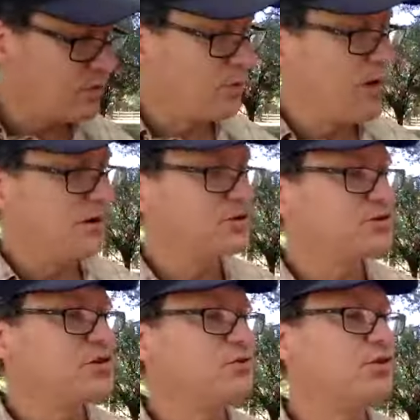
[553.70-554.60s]
or
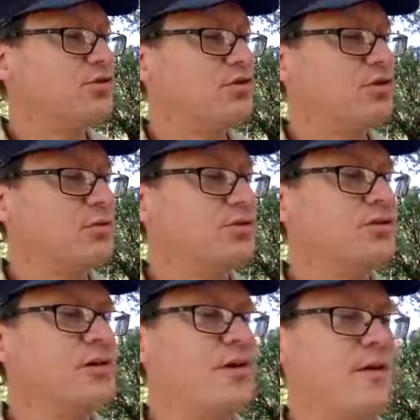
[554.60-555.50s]
microcentrifuge tubes.
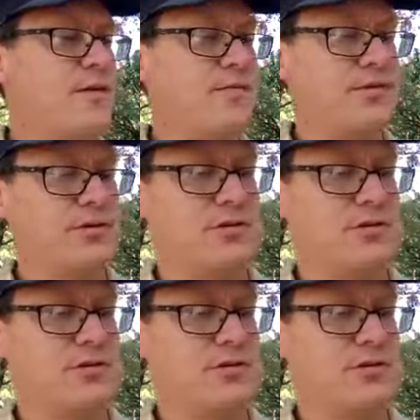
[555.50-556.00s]
So